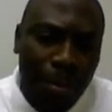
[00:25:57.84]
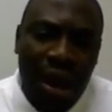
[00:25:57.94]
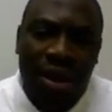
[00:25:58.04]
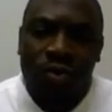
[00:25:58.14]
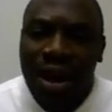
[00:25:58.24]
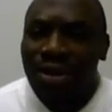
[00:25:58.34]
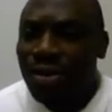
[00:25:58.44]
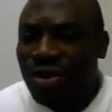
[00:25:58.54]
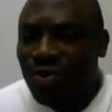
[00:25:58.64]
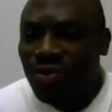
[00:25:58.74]
market? What do
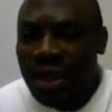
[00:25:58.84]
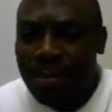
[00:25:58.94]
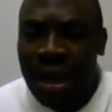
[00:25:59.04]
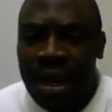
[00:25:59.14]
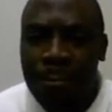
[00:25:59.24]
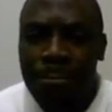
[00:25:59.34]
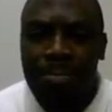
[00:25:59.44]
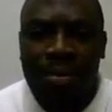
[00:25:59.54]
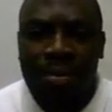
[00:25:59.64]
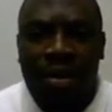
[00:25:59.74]
you do with the money?
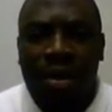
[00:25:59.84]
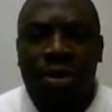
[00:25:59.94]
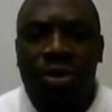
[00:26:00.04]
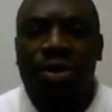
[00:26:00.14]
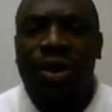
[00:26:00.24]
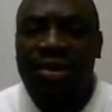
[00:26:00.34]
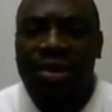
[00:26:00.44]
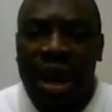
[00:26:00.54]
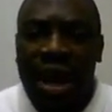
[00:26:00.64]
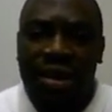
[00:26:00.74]
You need to
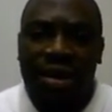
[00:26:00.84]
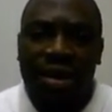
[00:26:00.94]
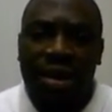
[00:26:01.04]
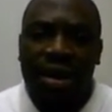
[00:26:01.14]
understand